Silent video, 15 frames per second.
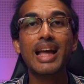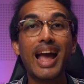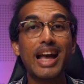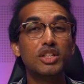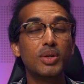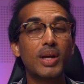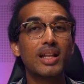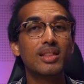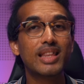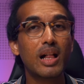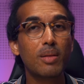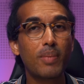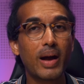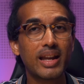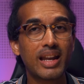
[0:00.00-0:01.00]
As you can
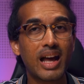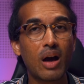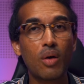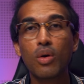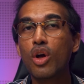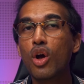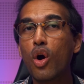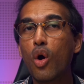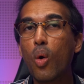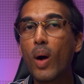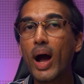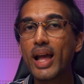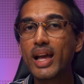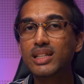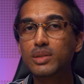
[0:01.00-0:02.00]
tell by now,
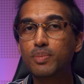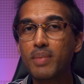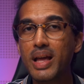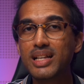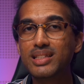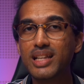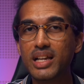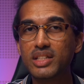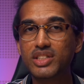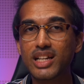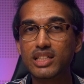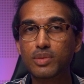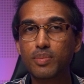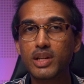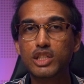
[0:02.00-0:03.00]
OIS makes the
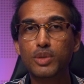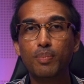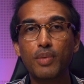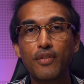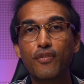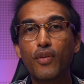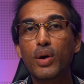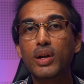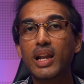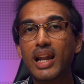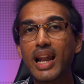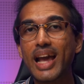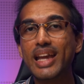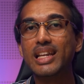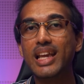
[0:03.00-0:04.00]
adjustments before the
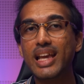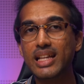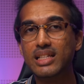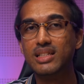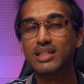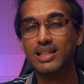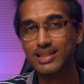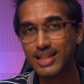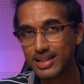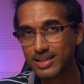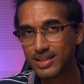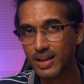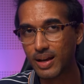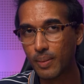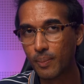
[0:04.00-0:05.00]
light hits the
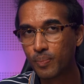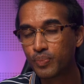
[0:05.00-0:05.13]
sensor.